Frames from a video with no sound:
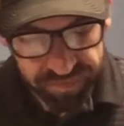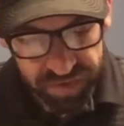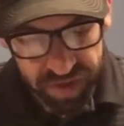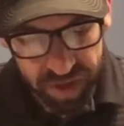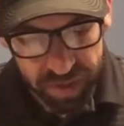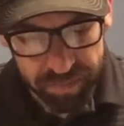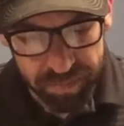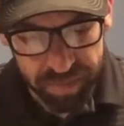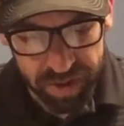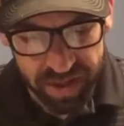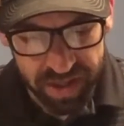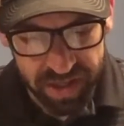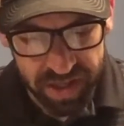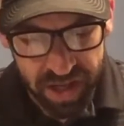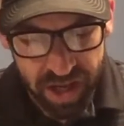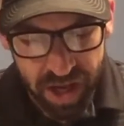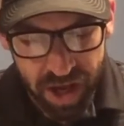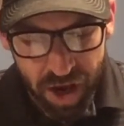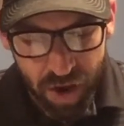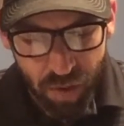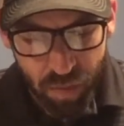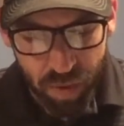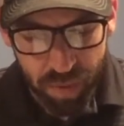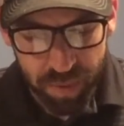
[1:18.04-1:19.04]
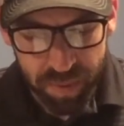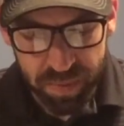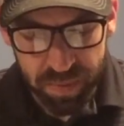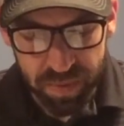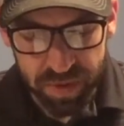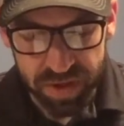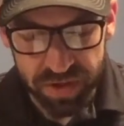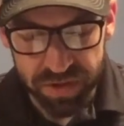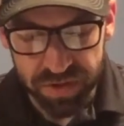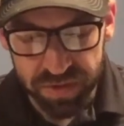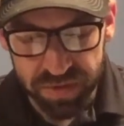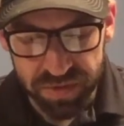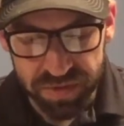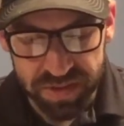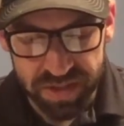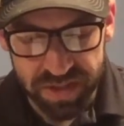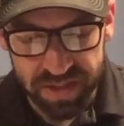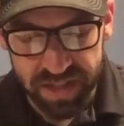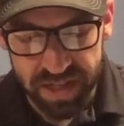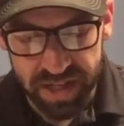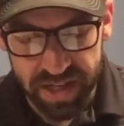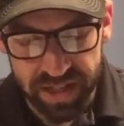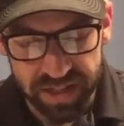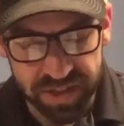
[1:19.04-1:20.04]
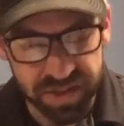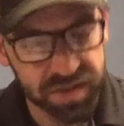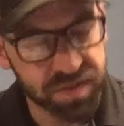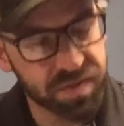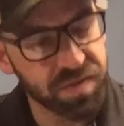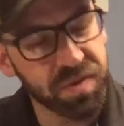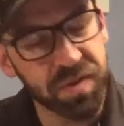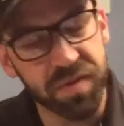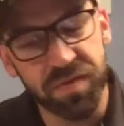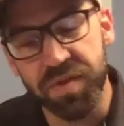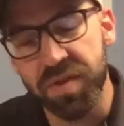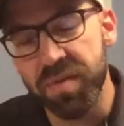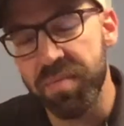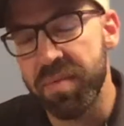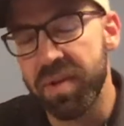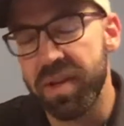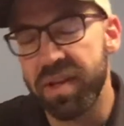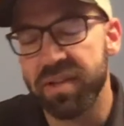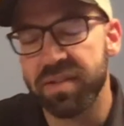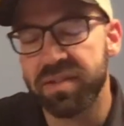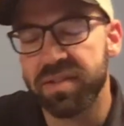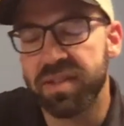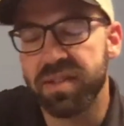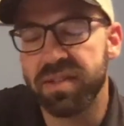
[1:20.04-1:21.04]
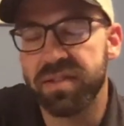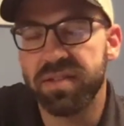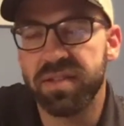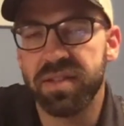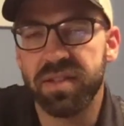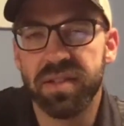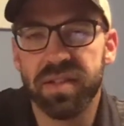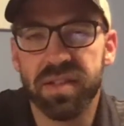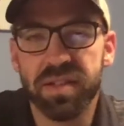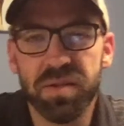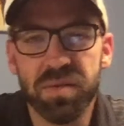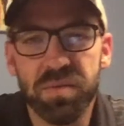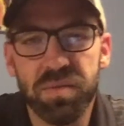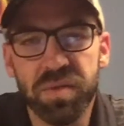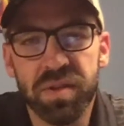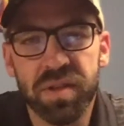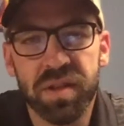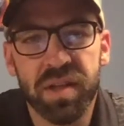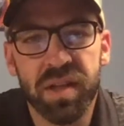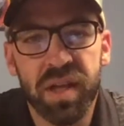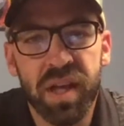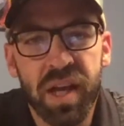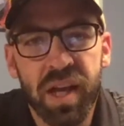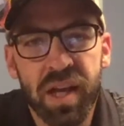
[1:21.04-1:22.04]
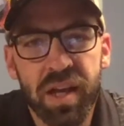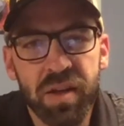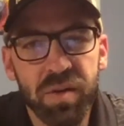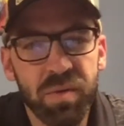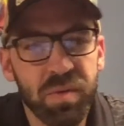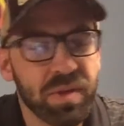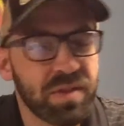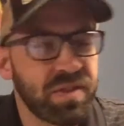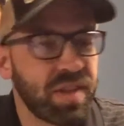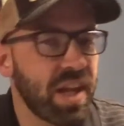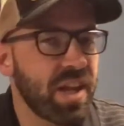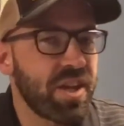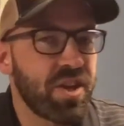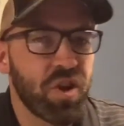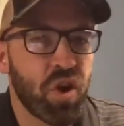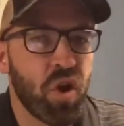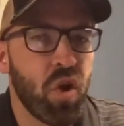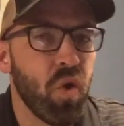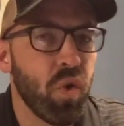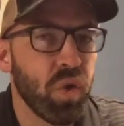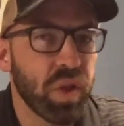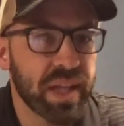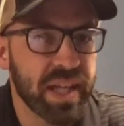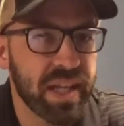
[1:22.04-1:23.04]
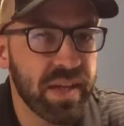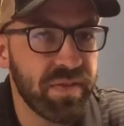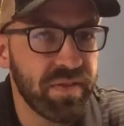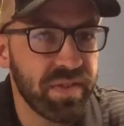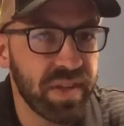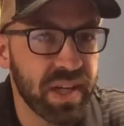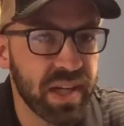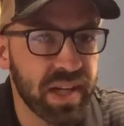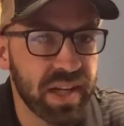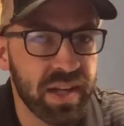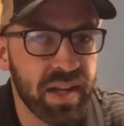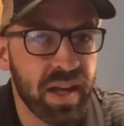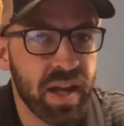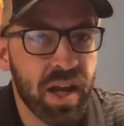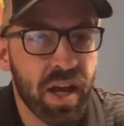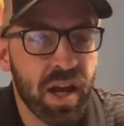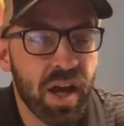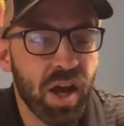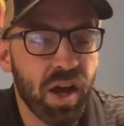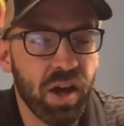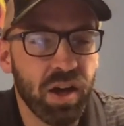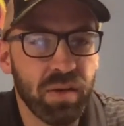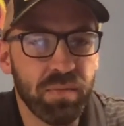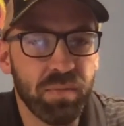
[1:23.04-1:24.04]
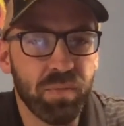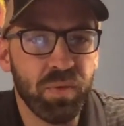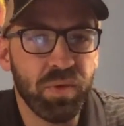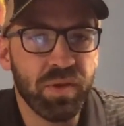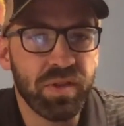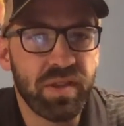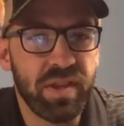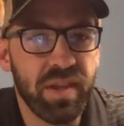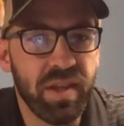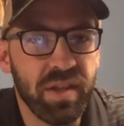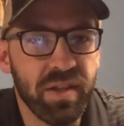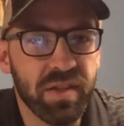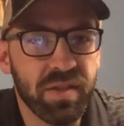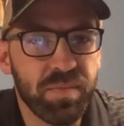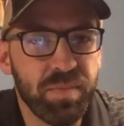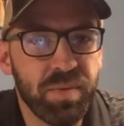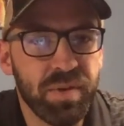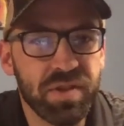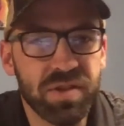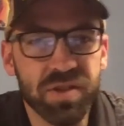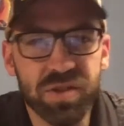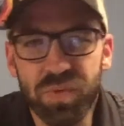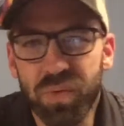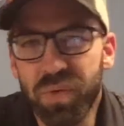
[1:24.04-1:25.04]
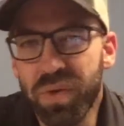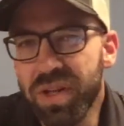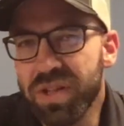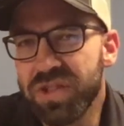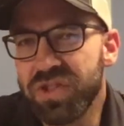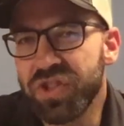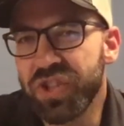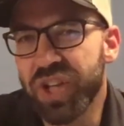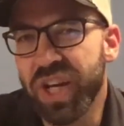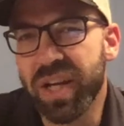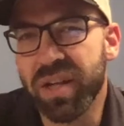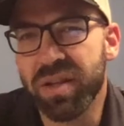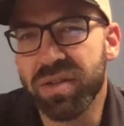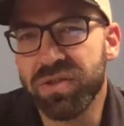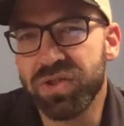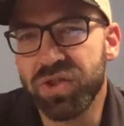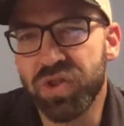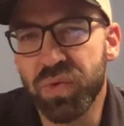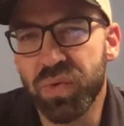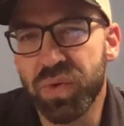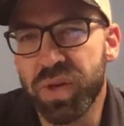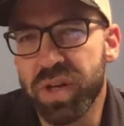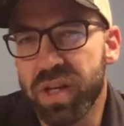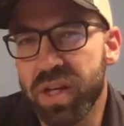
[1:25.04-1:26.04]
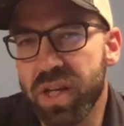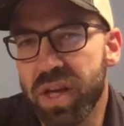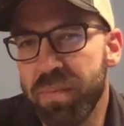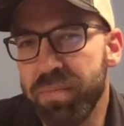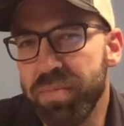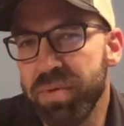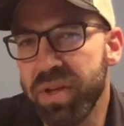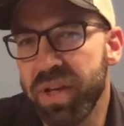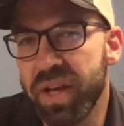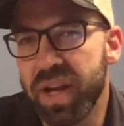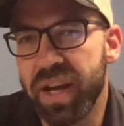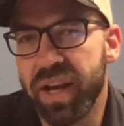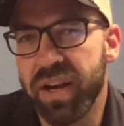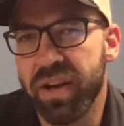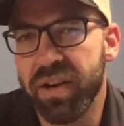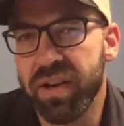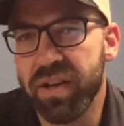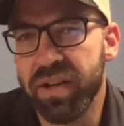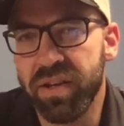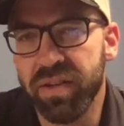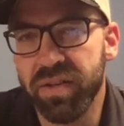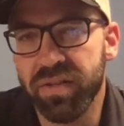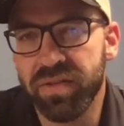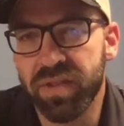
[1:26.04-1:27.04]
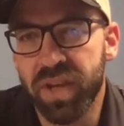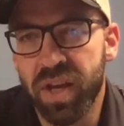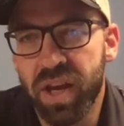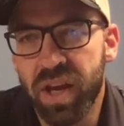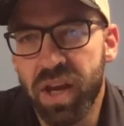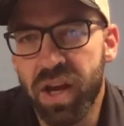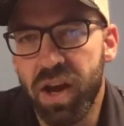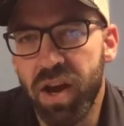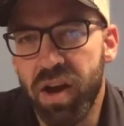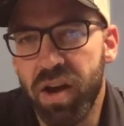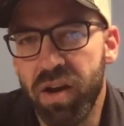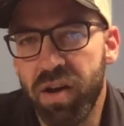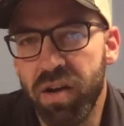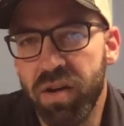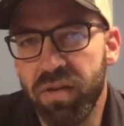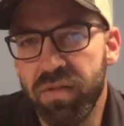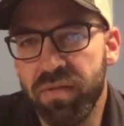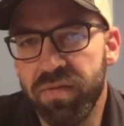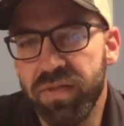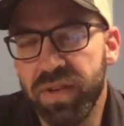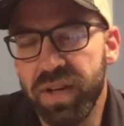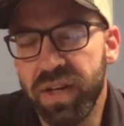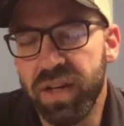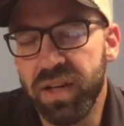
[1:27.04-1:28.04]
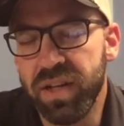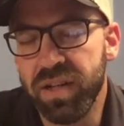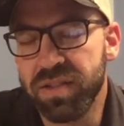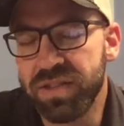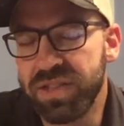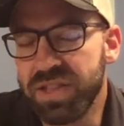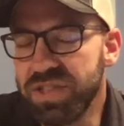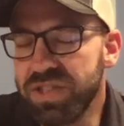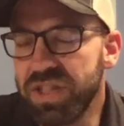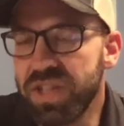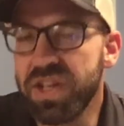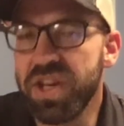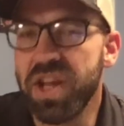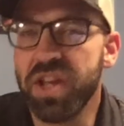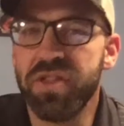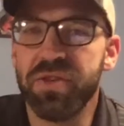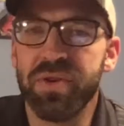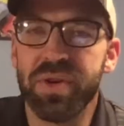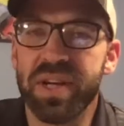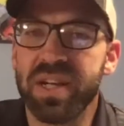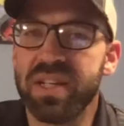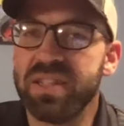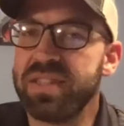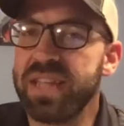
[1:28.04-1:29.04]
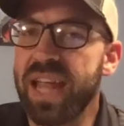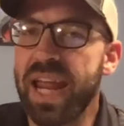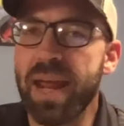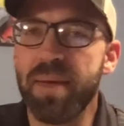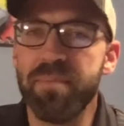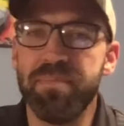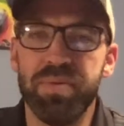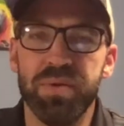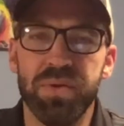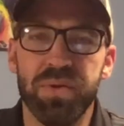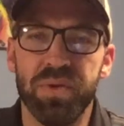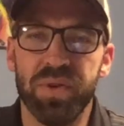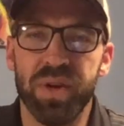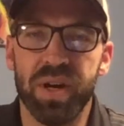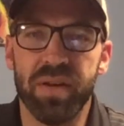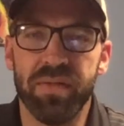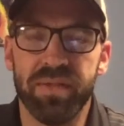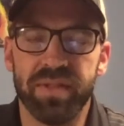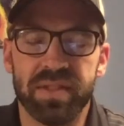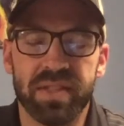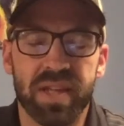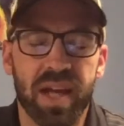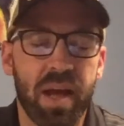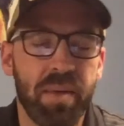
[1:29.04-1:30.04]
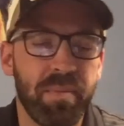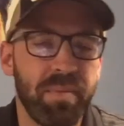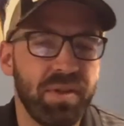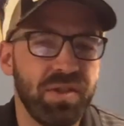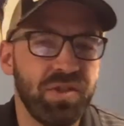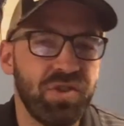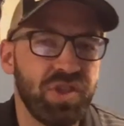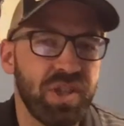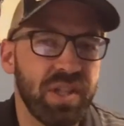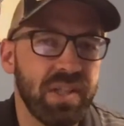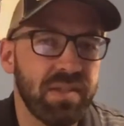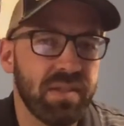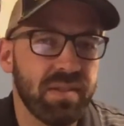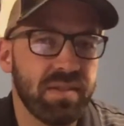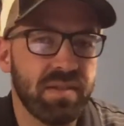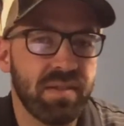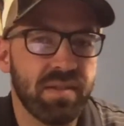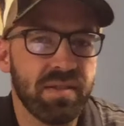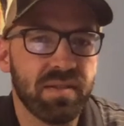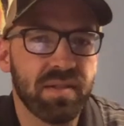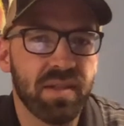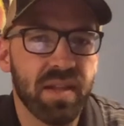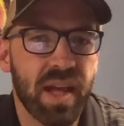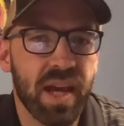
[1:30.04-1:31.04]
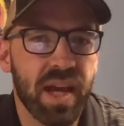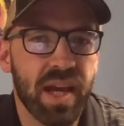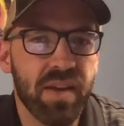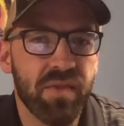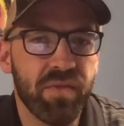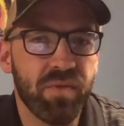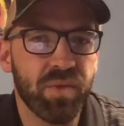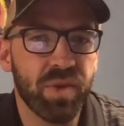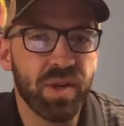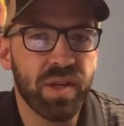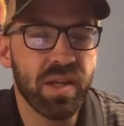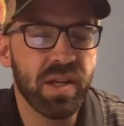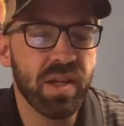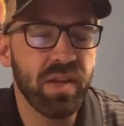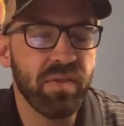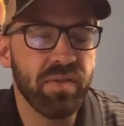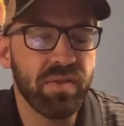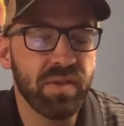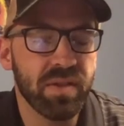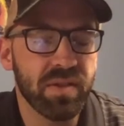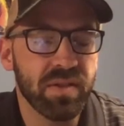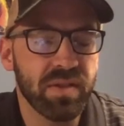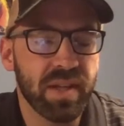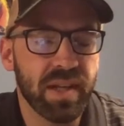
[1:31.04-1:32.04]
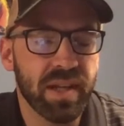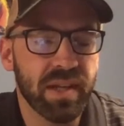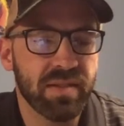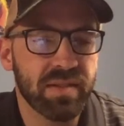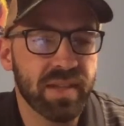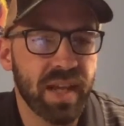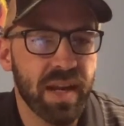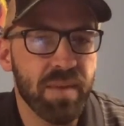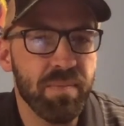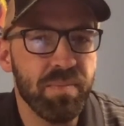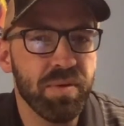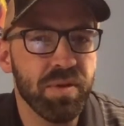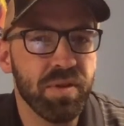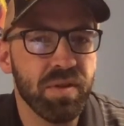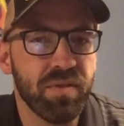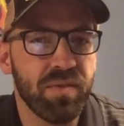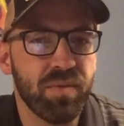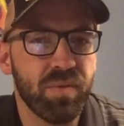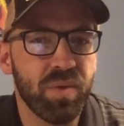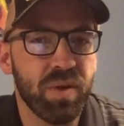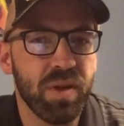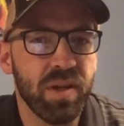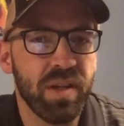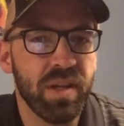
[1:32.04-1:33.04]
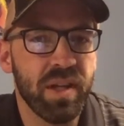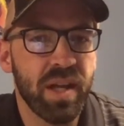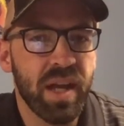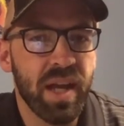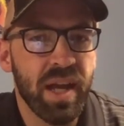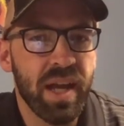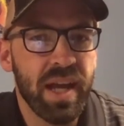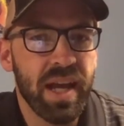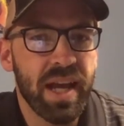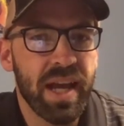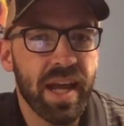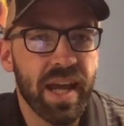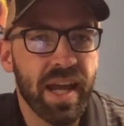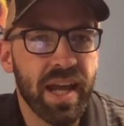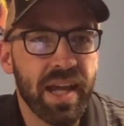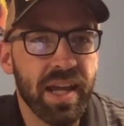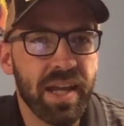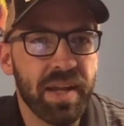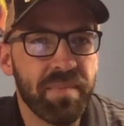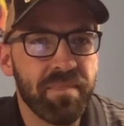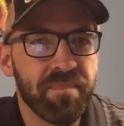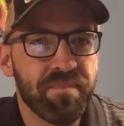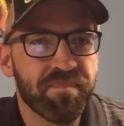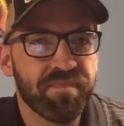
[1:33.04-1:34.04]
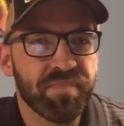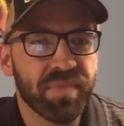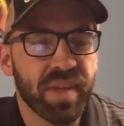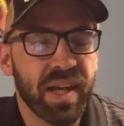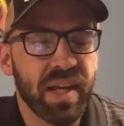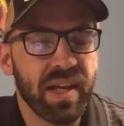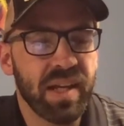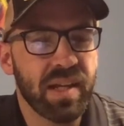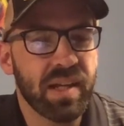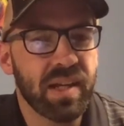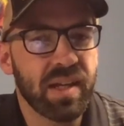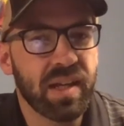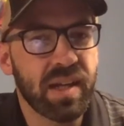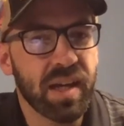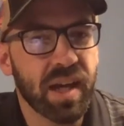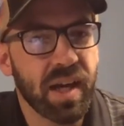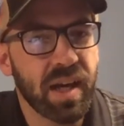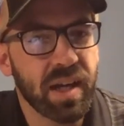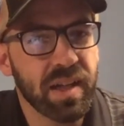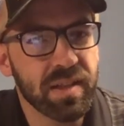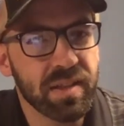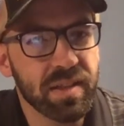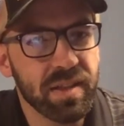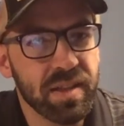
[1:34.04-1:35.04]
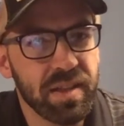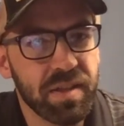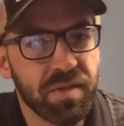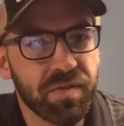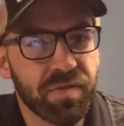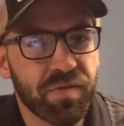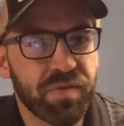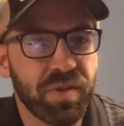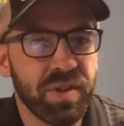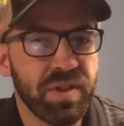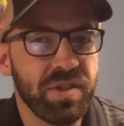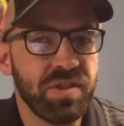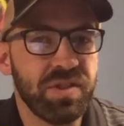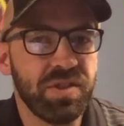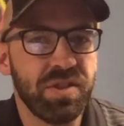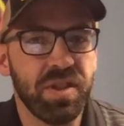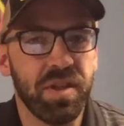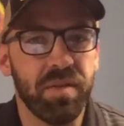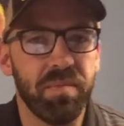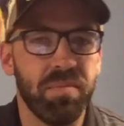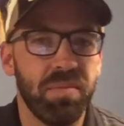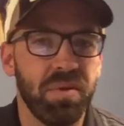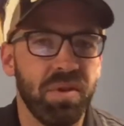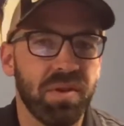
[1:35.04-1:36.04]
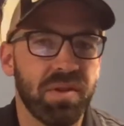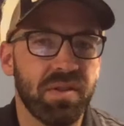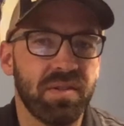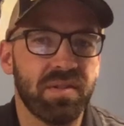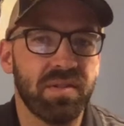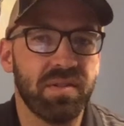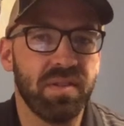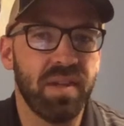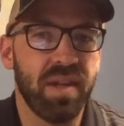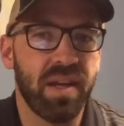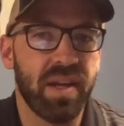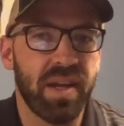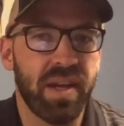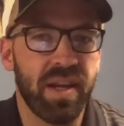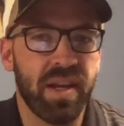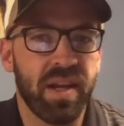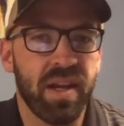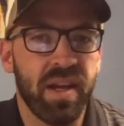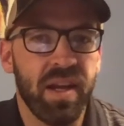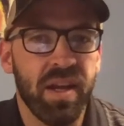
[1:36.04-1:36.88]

But what we want to do today, just for a few minutes, because I don't want to take your whole evening up with this, but just want to challenge you in a couple of areas of just another example of a time in Jesus's life where he gives us an example of what a godly friendship looks like.